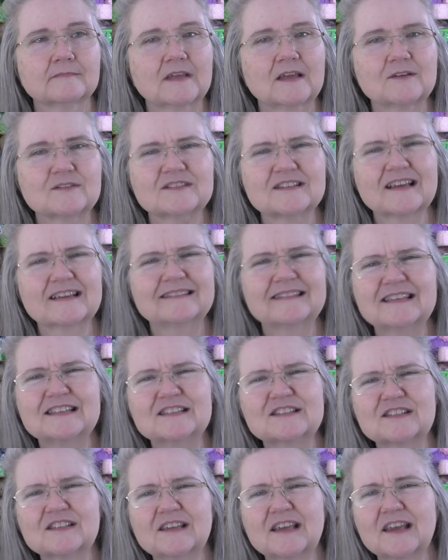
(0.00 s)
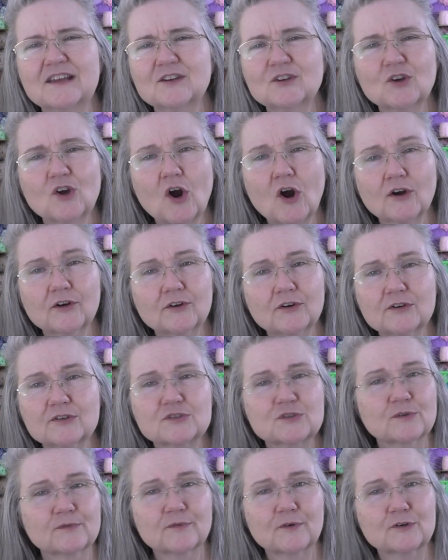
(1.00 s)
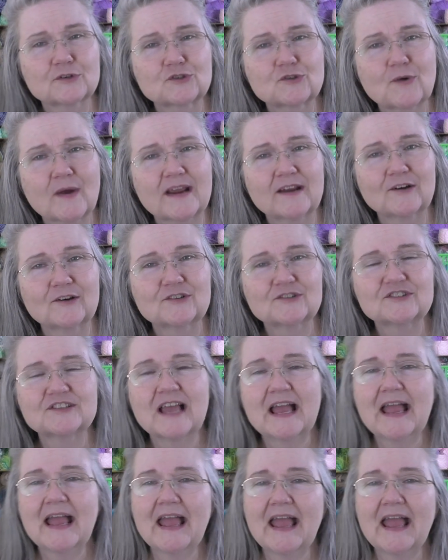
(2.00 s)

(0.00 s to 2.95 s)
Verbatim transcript: it's like these kindergartners or first graders